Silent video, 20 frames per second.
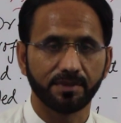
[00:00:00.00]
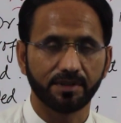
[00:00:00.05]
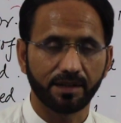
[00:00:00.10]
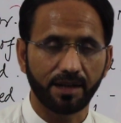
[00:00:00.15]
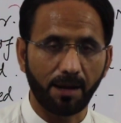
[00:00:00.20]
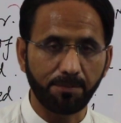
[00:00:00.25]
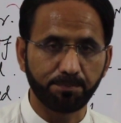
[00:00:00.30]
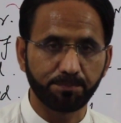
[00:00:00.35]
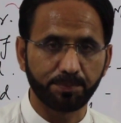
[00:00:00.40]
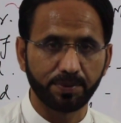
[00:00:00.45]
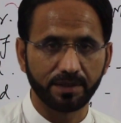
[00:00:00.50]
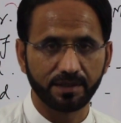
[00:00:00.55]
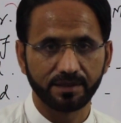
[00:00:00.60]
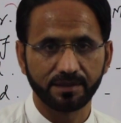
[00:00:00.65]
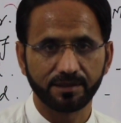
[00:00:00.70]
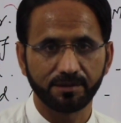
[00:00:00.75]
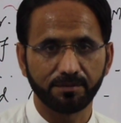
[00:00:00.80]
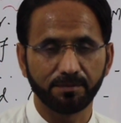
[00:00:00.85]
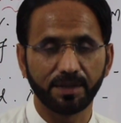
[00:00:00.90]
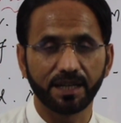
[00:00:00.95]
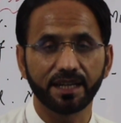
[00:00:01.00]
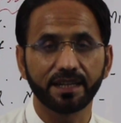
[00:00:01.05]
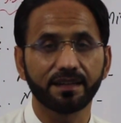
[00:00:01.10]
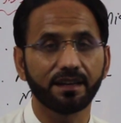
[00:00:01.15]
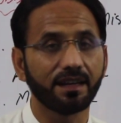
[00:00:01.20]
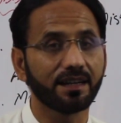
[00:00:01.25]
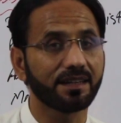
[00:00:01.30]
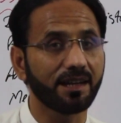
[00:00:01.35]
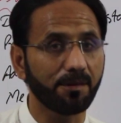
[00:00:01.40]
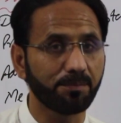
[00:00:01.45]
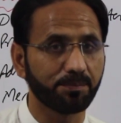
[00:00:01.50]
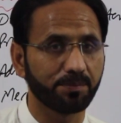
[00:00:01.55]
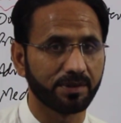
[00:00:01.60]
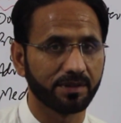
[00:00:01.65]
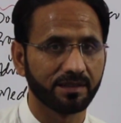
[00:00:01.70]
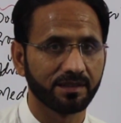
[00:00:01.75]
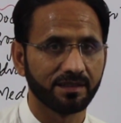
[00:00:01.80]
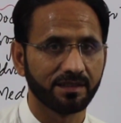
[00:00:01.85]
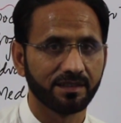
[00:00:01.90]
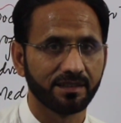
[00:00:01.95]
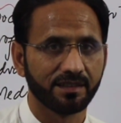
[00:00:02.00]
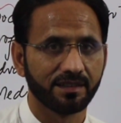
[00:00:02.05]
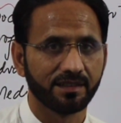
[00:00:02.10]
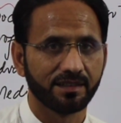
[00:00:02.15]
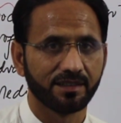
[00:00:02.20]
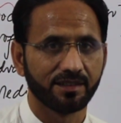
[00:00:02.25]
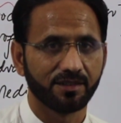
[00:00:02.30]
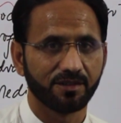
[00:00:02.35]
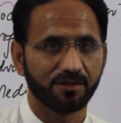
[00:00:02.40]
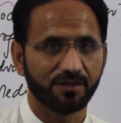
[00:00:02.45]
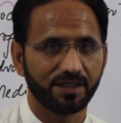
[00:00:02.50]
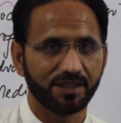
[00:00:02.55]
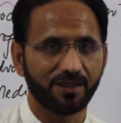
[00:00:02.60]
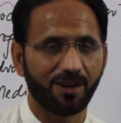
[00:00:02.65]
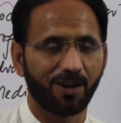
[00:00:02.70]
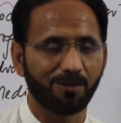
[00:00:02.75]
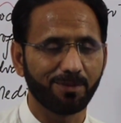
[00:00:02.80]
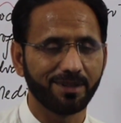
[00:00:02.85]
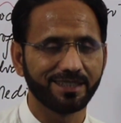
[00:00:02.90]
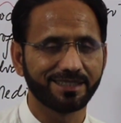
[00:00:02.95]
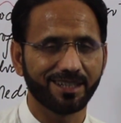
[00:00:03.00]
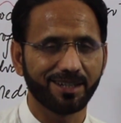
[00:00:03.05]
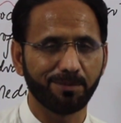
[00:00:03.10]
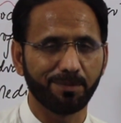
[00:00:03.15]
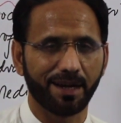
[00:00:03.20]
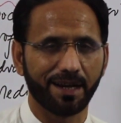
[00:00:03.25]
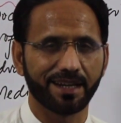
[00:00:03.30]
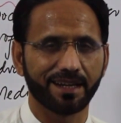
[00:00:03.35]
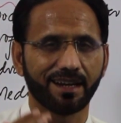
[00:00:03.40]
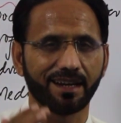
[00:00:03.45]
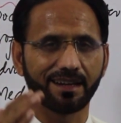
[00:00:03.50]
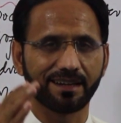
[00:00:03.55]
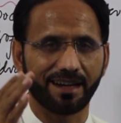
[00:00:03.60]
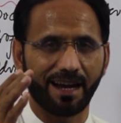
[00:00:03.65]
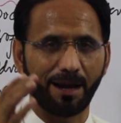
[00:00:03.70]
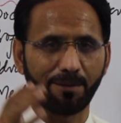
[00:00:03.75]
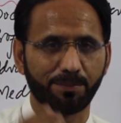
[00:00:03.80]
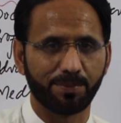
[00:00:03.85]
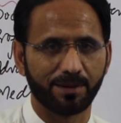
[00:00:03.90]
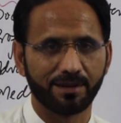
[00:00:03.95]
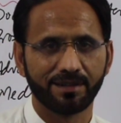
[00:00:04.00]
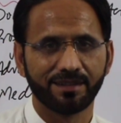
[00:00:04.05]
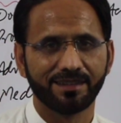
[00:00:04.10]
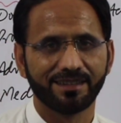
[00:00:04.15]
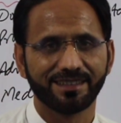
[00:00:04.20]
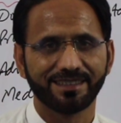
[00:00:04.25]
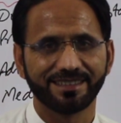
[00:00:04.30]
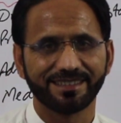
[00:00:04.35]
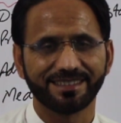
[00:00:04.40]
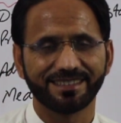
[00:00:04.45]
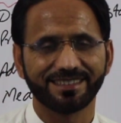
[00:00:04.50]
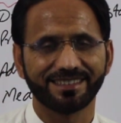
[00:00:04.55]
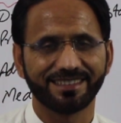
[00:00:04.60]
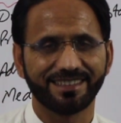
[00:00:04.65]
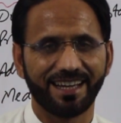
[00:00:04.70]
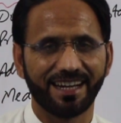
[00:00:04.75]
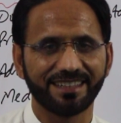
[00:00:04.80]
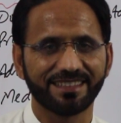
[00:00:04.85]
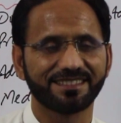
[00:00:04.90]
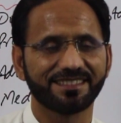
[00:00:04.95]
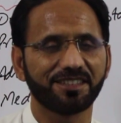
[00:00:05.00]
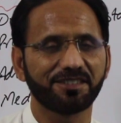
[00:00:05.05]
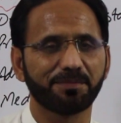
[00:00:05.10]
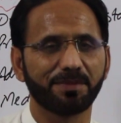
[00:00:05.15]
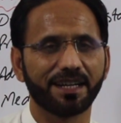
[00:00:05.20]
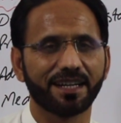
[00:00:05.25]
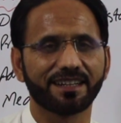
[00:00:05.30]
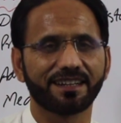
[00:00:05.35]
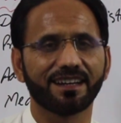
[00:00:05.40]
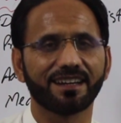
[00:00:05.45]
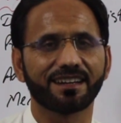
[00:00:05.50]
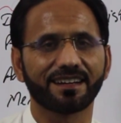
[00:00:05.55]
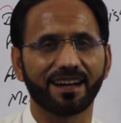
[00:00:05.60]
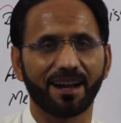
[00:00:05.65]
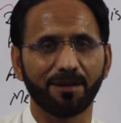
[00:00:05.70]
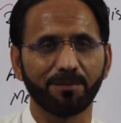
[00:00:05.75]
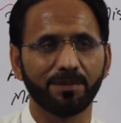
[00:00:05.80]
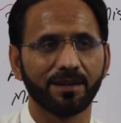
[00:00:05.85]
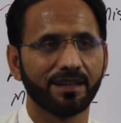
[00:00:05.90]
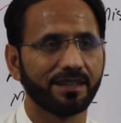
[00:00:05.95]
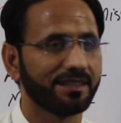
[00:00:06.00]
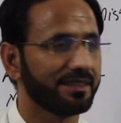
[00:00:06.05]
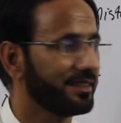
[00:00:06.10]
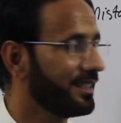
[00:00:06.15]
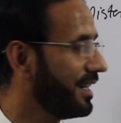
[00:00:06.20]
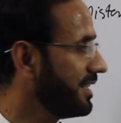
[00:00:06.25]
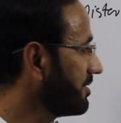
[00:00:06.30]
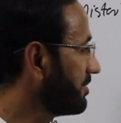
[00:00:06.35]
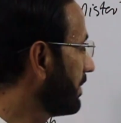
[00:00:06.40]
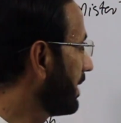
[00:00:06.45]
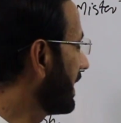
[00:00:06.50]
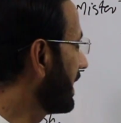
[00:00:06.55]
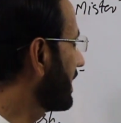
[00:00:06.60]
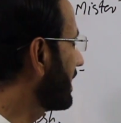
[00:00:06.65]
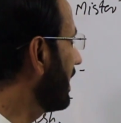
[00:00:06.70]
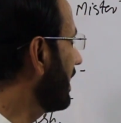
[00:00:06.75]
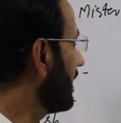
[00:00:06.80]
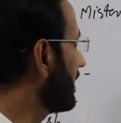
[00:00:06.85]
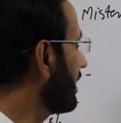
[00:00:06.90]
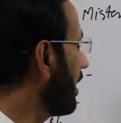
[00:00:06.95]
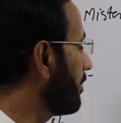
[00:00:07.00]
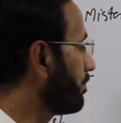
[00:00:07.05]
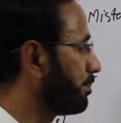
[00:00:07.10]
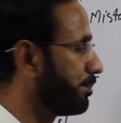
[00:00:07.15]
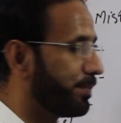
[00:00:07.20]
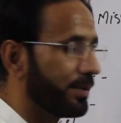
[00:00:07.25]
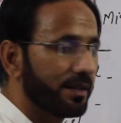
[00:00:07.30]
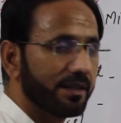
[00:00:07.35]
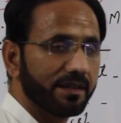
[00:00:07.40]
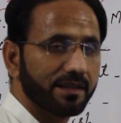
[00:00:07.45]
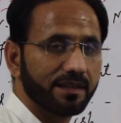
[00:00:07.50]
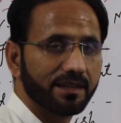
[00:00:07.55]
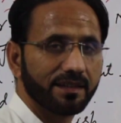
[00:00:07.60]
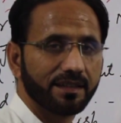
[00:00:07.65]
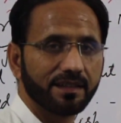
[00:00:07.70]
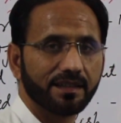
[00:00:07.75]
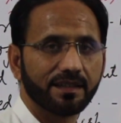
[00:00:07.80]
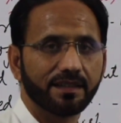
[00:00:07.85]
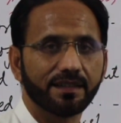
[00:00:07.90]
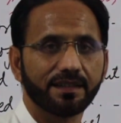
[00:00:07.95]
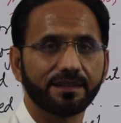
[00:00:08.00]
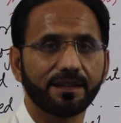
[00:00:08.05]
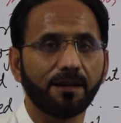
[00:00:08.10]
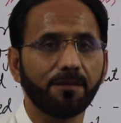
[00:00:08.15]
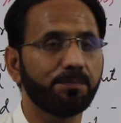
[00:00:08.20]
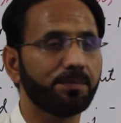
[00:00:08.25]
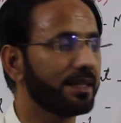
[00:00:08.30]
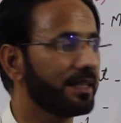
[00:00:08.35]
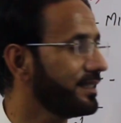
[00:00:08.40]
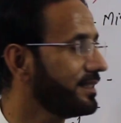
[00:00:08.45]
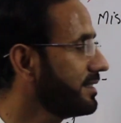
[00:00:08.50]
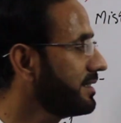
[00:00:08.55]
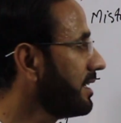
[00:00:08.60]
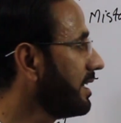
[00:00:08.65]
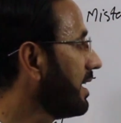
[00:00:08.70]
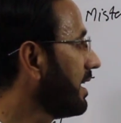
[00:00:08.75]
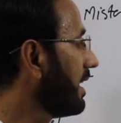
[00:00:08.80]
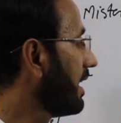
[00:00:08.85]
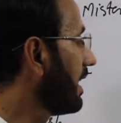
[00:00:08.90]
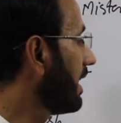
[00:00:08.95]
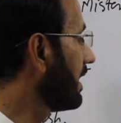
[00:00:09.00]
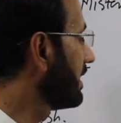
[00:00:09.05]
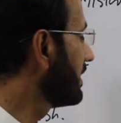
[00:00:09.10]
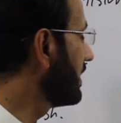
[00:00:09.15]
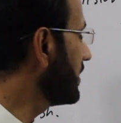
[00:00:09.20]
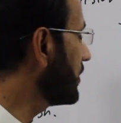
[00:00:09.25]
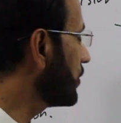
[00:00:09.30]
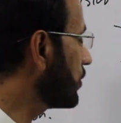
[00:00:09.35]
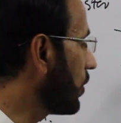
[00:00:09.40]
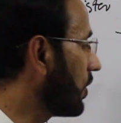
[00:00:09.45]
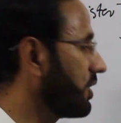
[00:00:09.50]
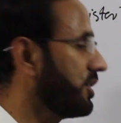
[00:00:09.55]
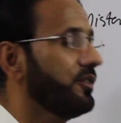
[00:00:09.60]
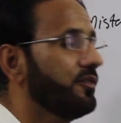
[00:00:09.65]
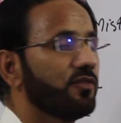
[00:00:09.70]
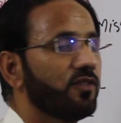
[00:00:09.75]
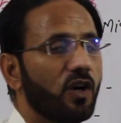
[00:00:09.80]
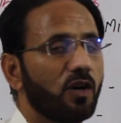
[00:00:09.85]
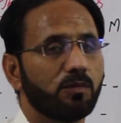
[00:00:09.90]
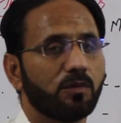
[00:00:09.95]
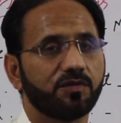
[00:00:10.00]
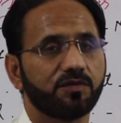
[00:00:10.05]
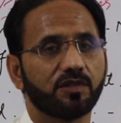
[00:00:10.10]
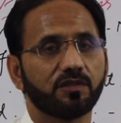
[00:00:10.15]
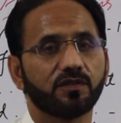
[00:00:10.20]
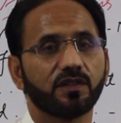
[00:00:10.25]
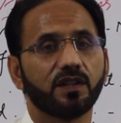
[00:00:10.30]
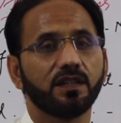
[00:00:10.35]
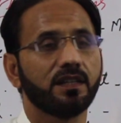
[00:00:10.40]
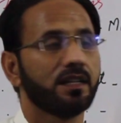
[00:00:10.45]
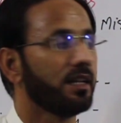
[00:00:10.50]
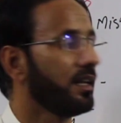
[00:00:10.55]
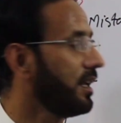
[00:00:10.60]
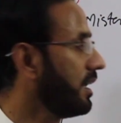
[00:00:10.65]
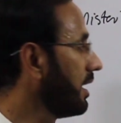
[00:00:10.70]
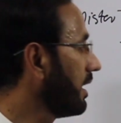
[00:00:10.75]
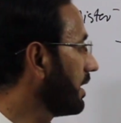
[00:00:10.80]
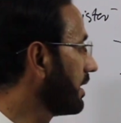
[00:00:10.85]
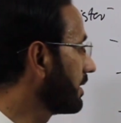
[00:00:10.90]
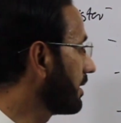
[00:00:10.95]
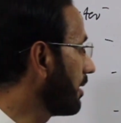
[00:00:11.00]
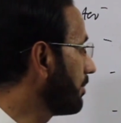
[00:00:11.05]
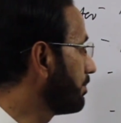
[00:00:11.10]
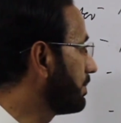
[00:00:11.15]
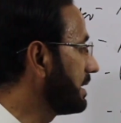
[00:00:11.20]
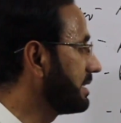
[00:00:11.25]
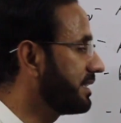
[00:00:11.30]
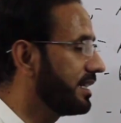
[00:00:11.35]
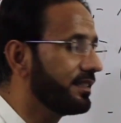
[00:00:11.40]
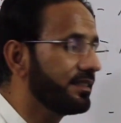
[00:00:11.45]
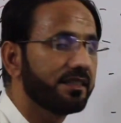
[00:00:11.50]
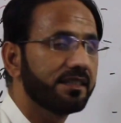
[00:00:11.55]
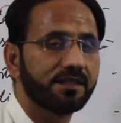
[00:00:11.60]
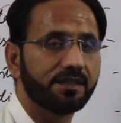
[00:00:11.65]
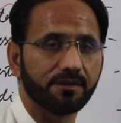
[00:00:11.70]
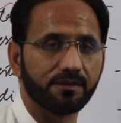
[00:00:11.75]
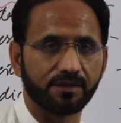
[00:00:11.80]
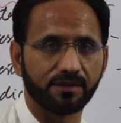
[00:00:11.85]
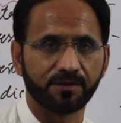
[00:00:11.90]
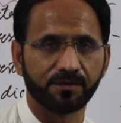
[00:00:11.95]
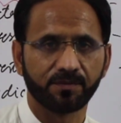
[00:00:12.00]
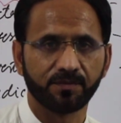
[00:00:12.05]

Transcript: rep, medical rep. We normally say medical rep. That's not medical rep, that's medical rep. Rep is the shortened form of the word representative.